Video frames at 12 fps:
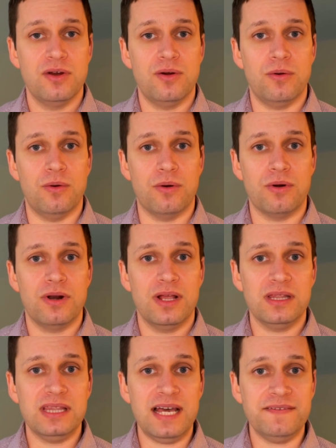or
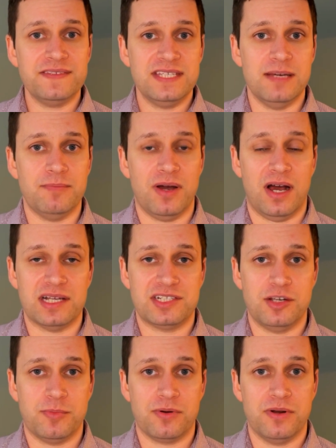left hip
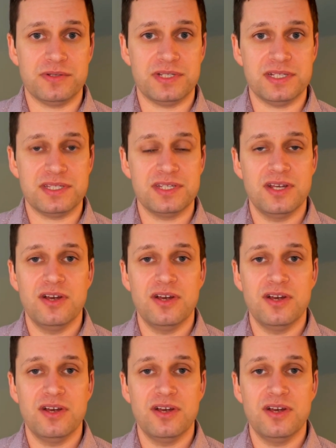osteoporosis,